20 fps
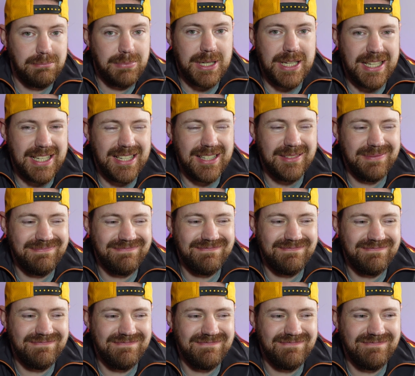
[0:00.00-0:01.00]
But
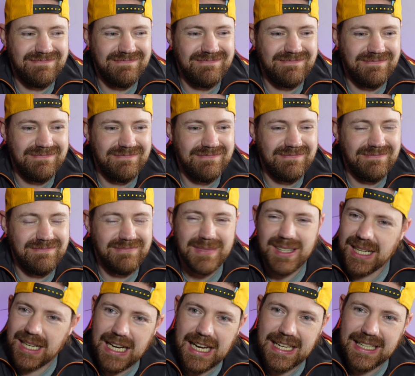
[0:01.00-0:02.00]

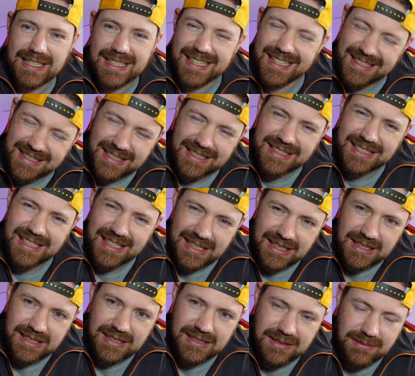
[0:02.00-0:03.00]
is it
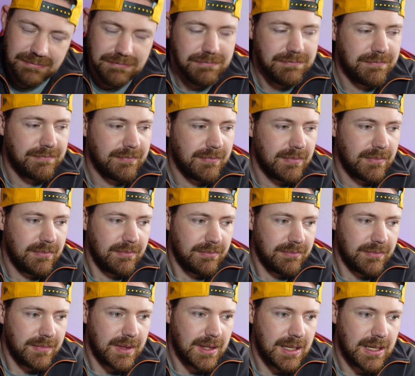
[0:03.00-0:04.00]
needed?
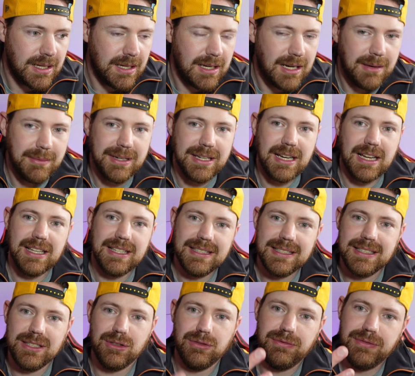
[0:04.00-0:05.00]
I mean, I
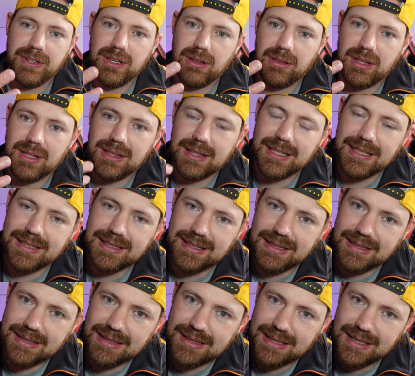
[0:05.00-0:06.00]
still feel that this
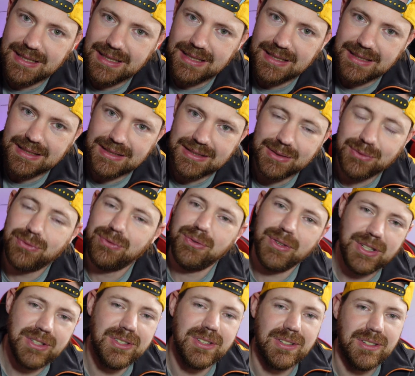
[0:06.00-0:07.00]
is
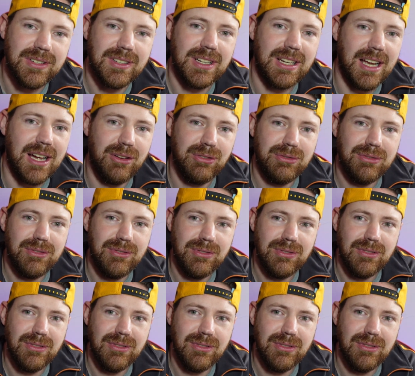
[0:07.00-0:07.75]
sufficient enough.